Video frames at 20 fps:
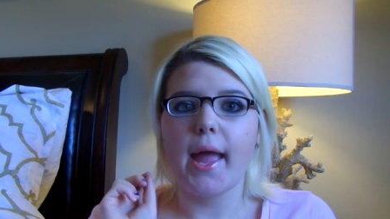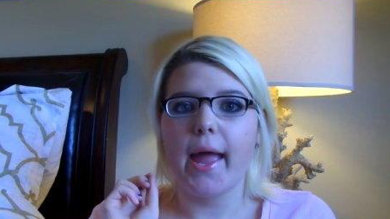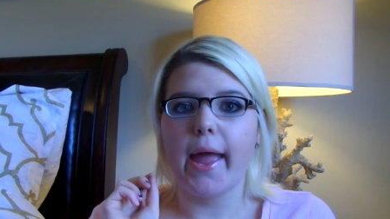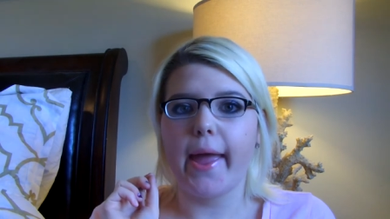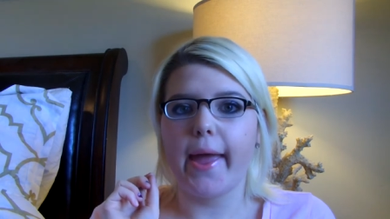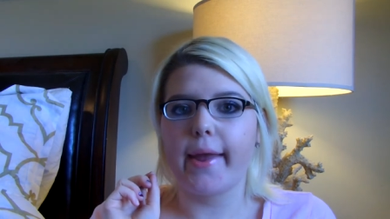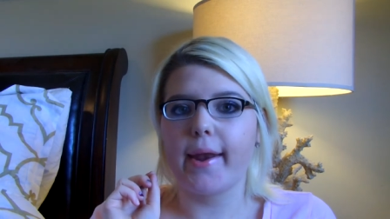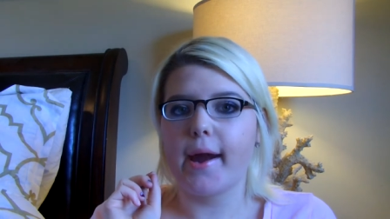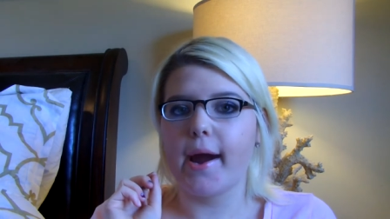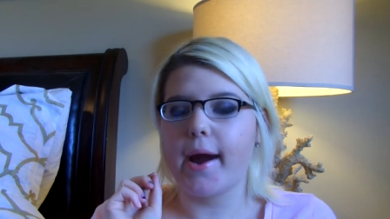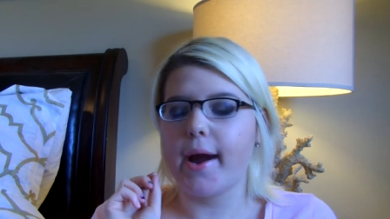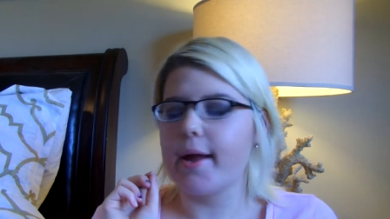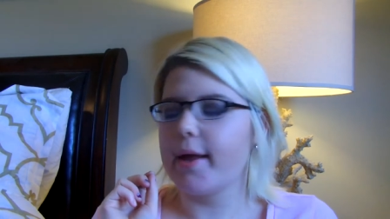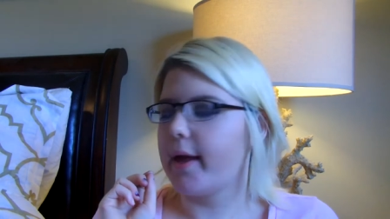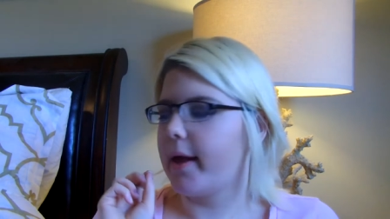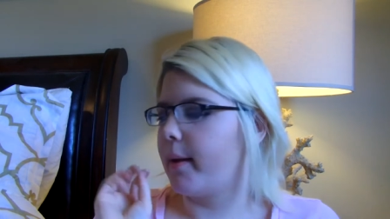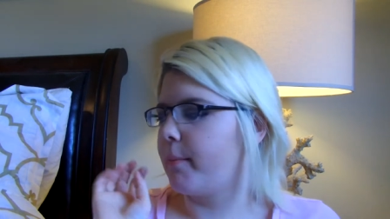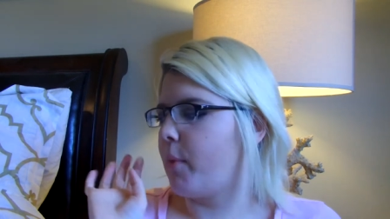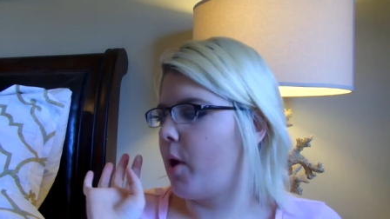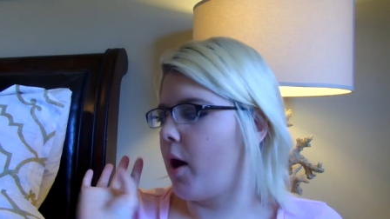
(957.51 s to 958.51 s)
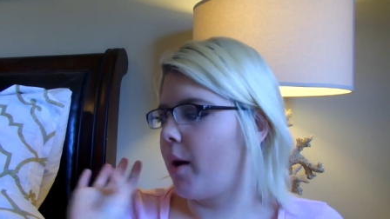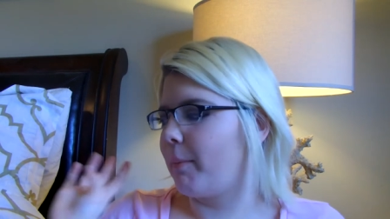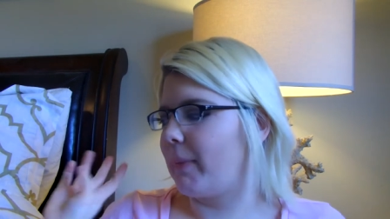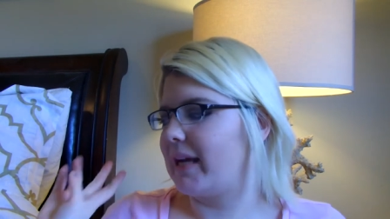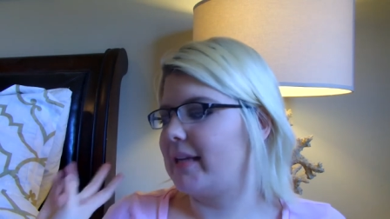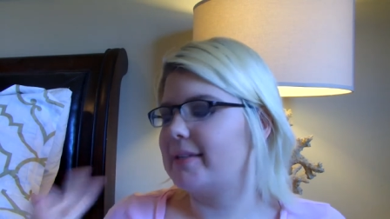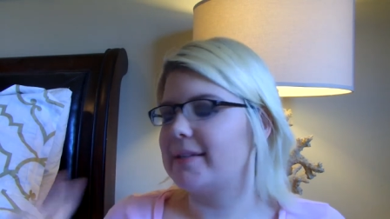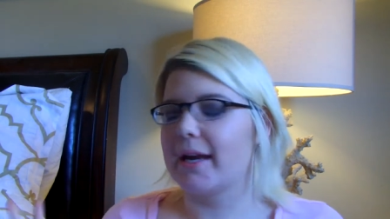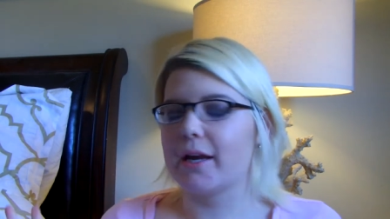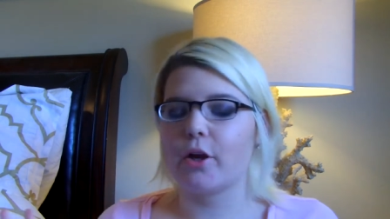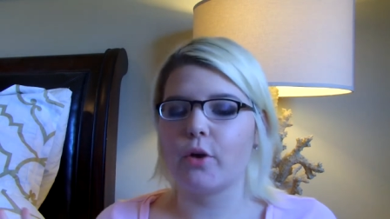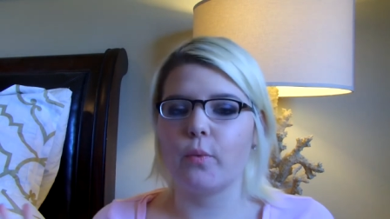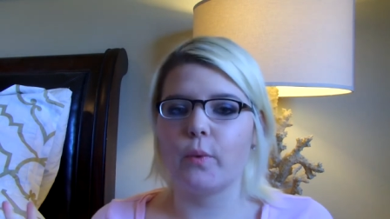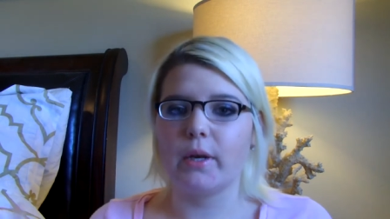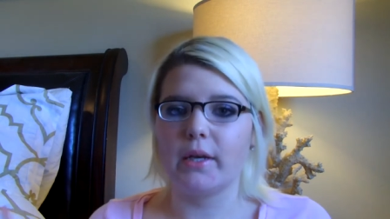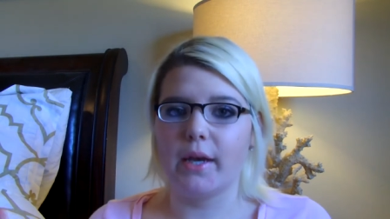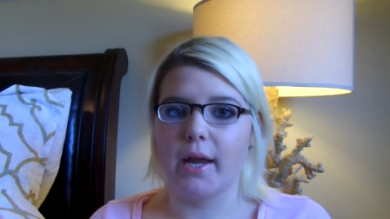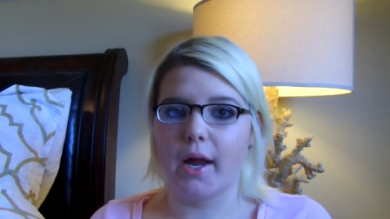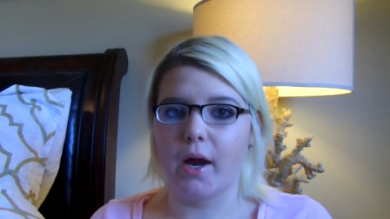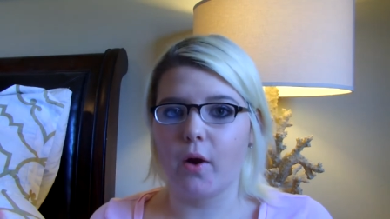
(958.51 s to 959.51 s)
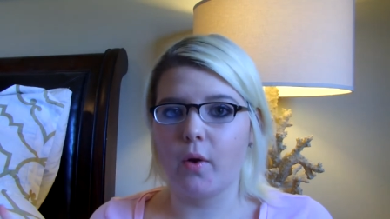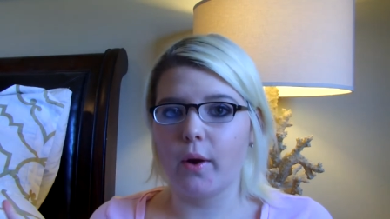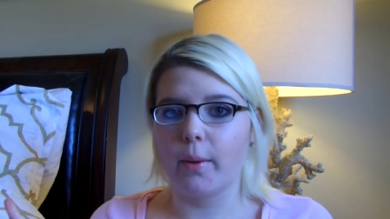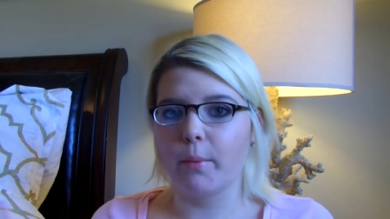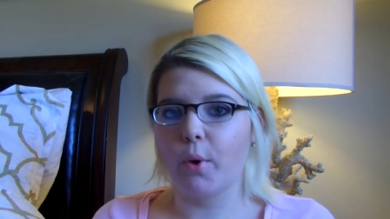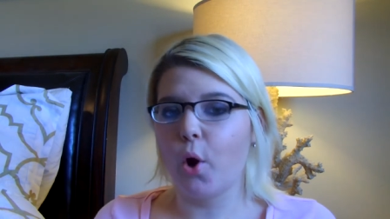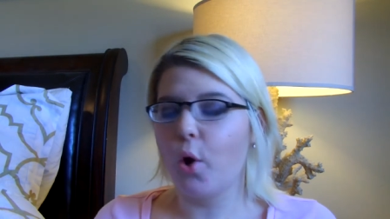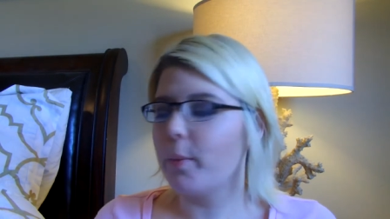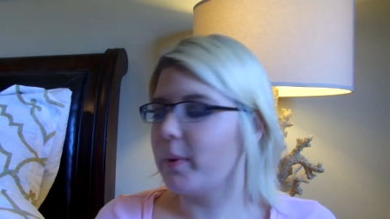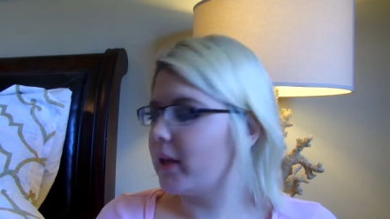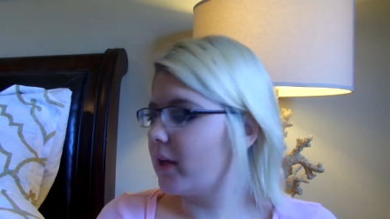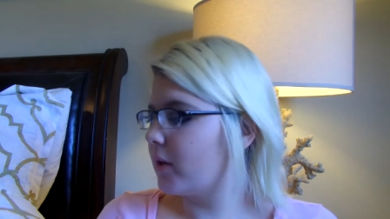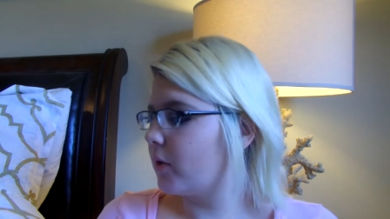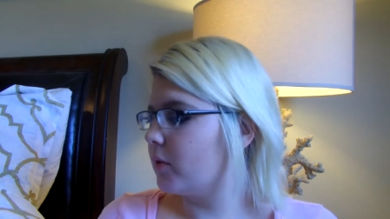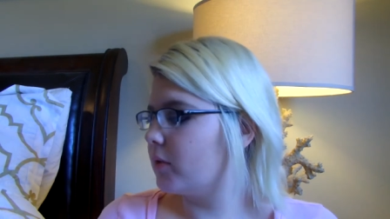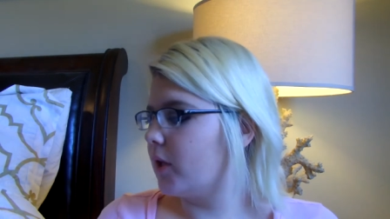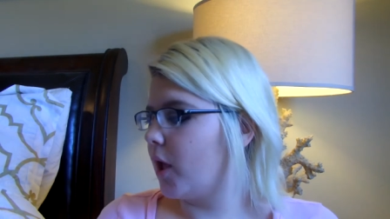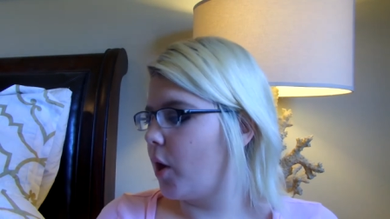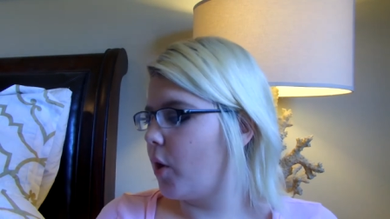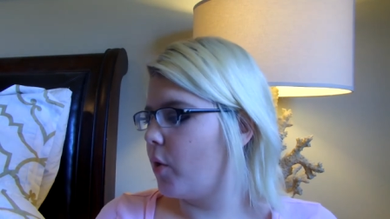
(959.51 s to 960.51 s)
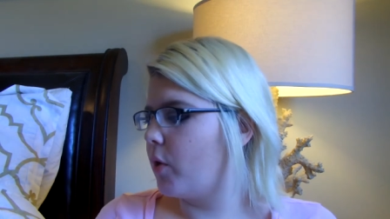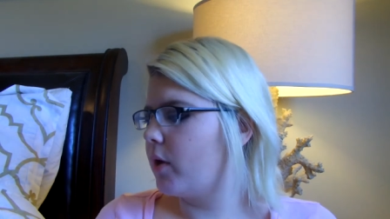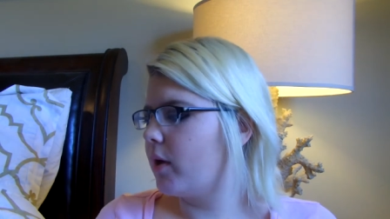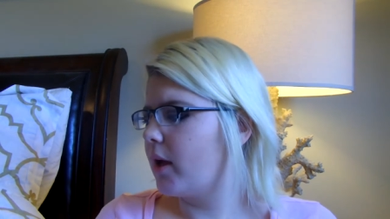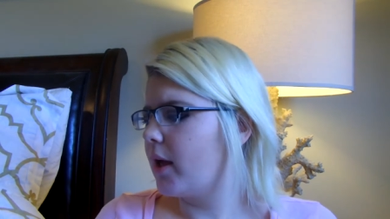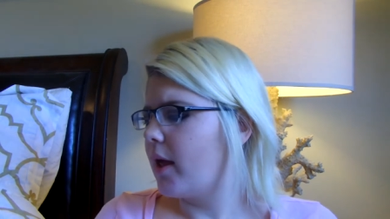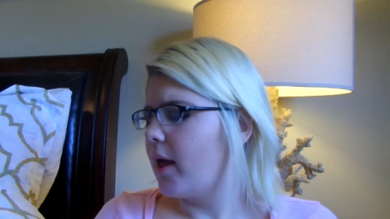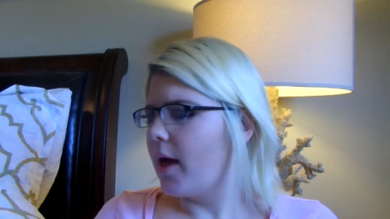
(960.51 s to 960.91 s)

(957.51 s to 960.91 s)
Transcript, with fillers: and I am on my second one now. I'm hoping it'll load